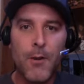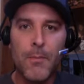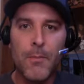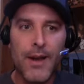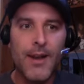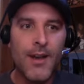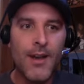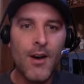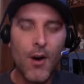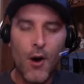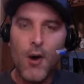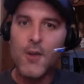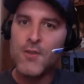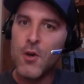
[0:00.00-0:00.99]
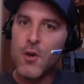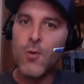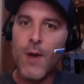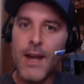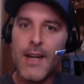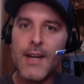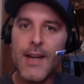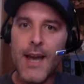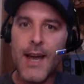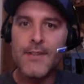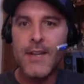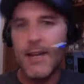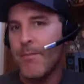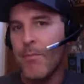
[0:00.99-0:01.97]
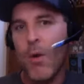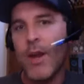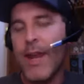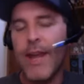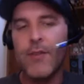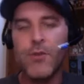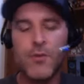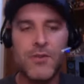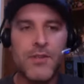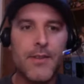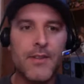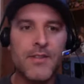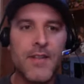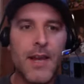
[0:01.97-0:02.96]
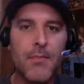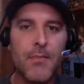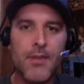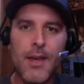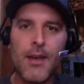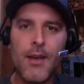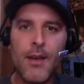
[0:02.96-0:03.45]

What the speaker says: But also recognizing, and Mark Andrews said the same thing,